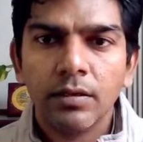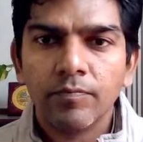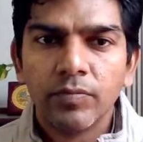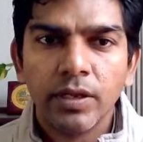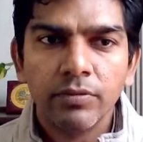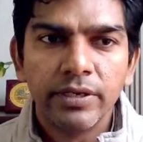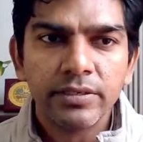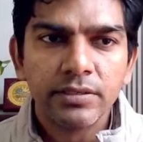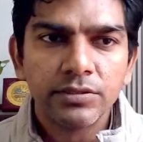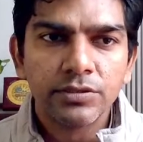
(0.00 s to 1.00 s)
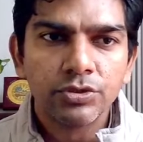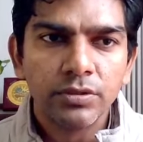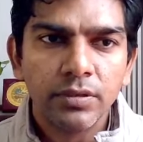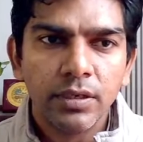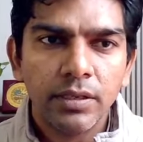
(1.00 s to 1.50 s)
Now let us see this
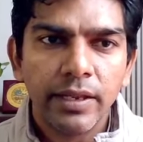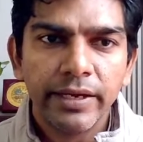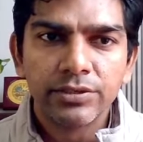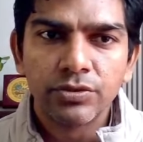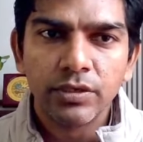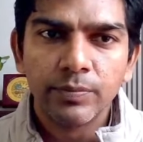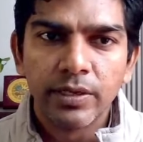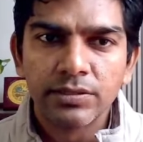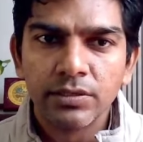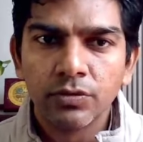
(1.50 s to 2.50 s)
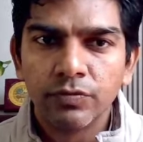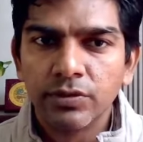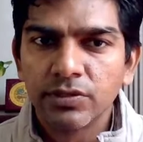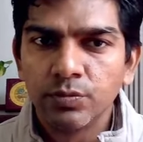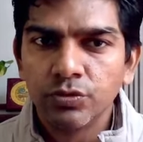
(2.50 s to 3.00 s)
question. A light string passing over
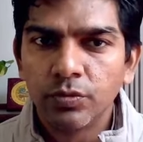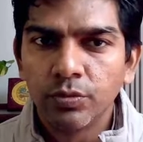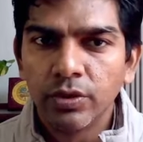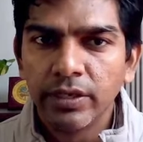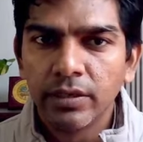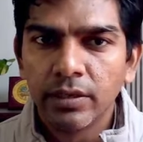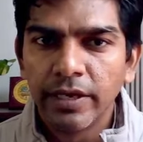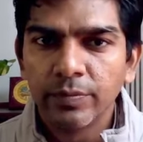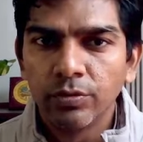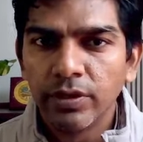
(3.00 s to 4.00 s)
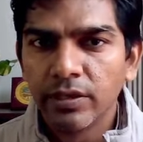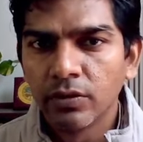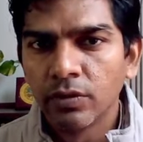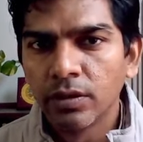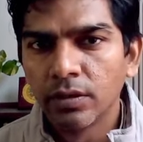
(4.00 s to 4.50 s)
the smooth pulley, light pulley
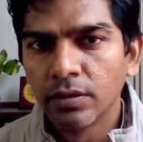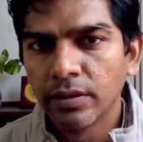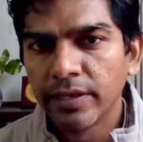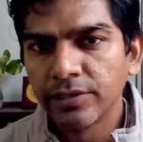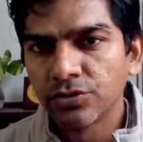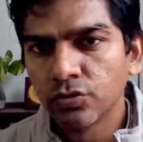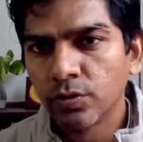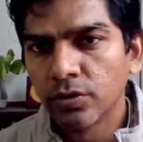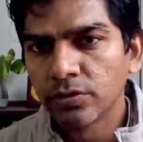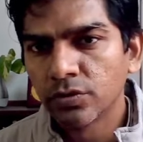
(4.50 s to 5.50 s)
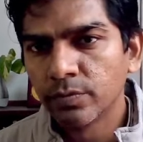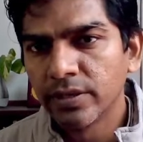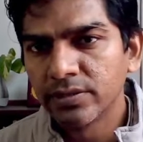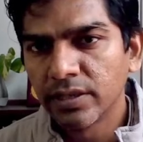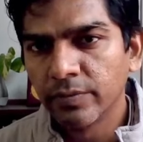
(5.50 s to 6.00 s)
connects 2 blocks of
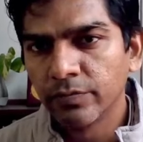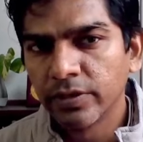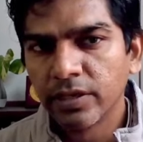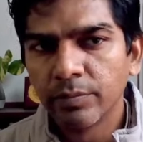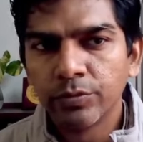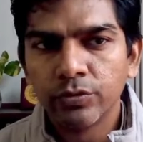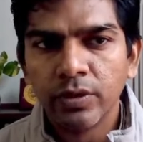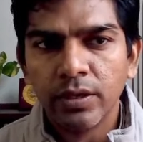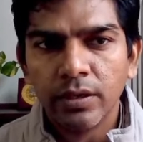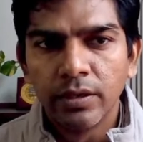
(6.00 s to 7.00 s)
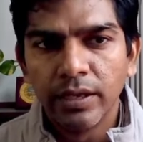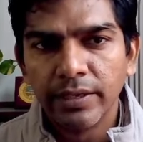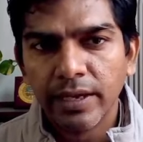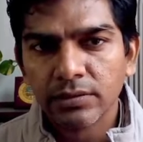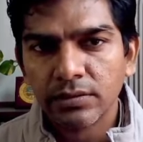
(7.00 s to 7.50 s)
mass M1 and M2, and
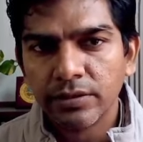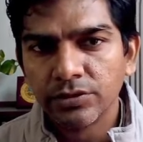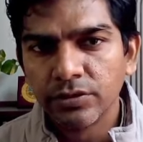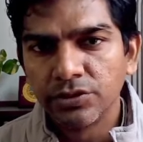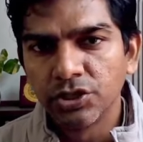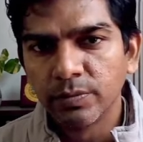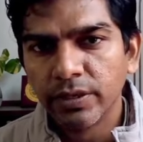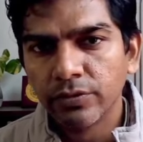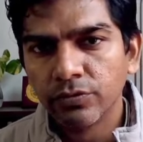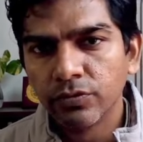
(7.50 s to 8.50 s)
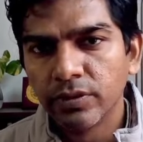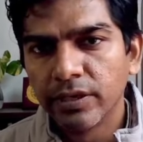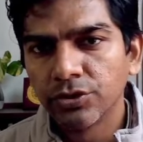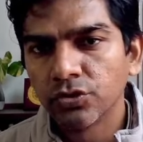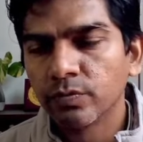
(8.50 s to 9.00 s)
the acceleration is g by root 2, the
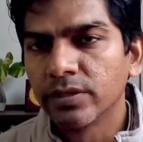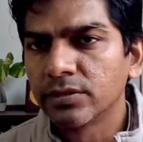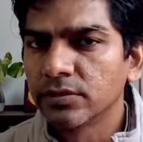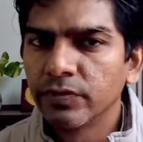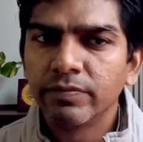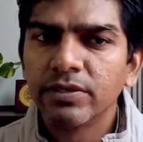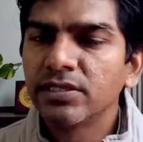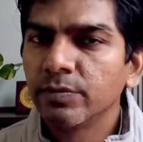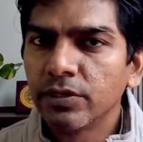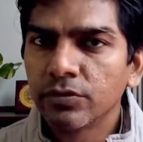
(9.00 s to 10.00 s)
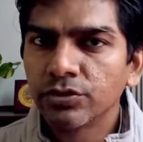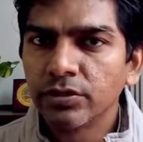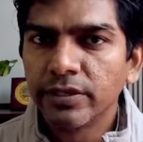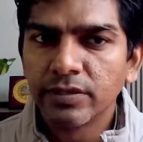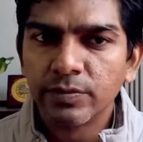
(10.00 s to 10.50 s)
ratio of masses. We have done similar question.
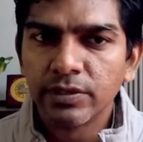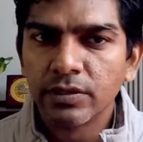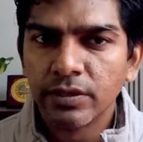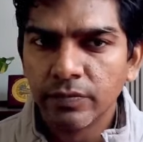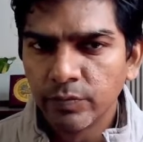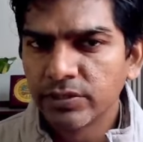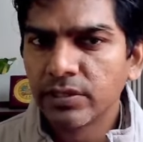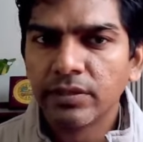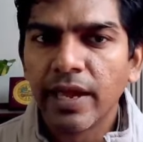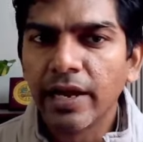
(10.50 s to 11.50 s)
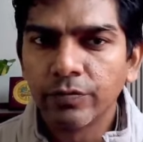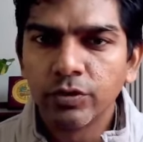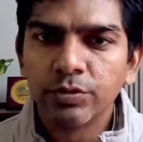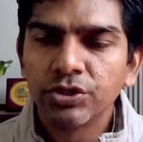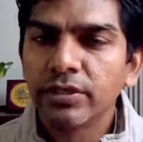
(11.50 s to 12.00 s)
It is basically the Atwood
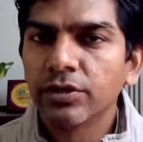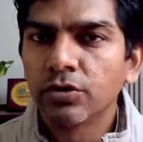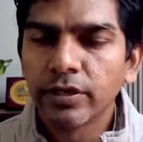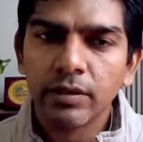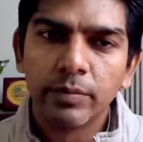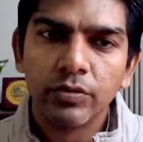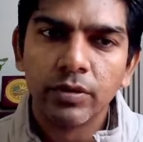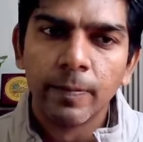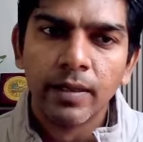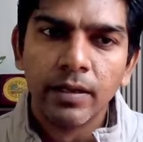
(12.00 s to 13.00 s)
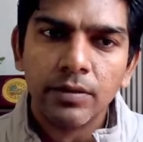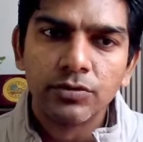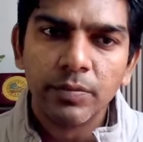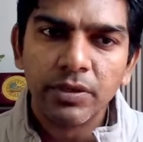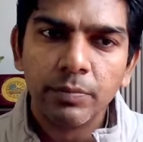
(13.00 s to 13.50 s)
machine they are talking about.
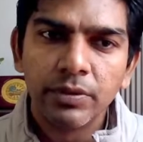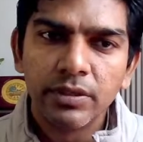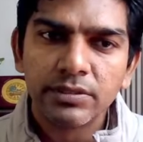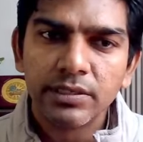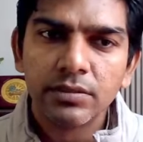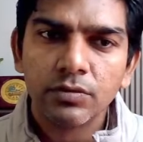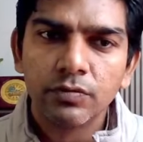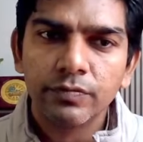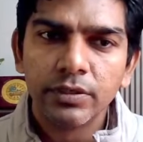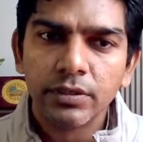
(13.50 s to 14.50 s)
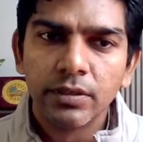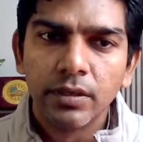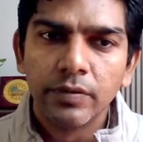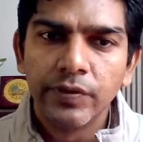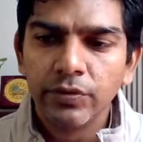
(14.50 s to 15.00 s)
So I'm keeping this as a homework.
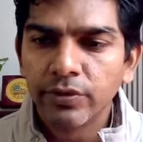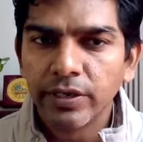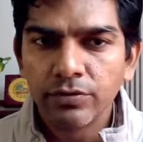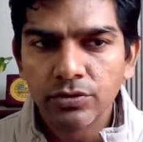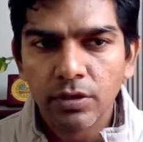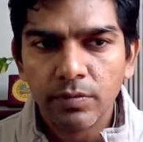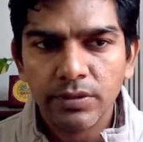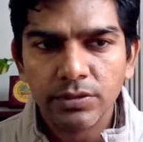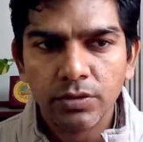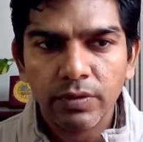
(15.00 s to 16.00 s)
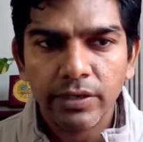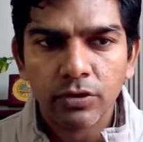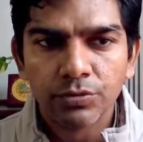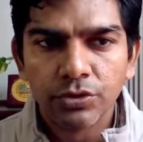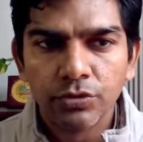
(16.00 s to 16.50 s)
When you try to solve this, you will get
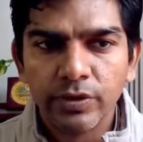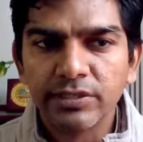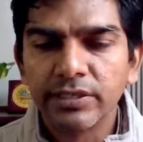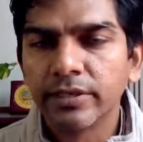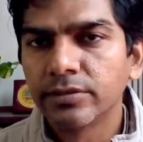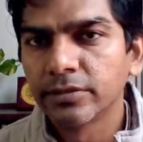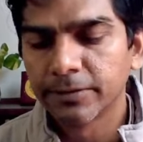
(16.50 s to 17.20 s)
option 2 as the answer.